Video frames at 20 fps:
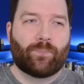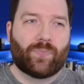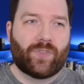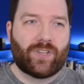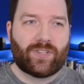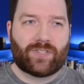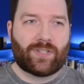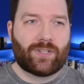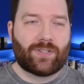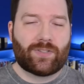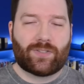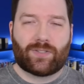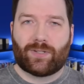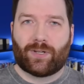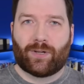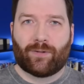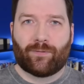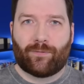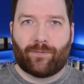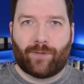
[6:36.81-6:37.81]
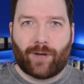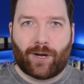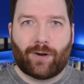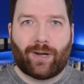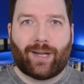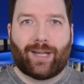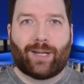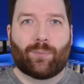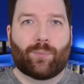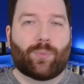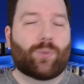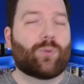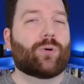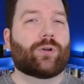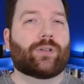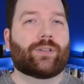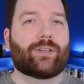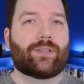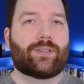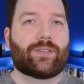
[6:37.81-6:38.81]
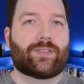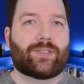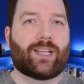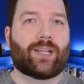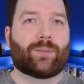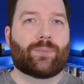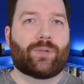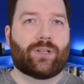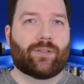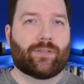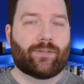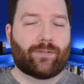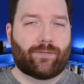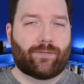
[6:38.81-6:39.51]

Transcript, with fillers: This is a very important segment of the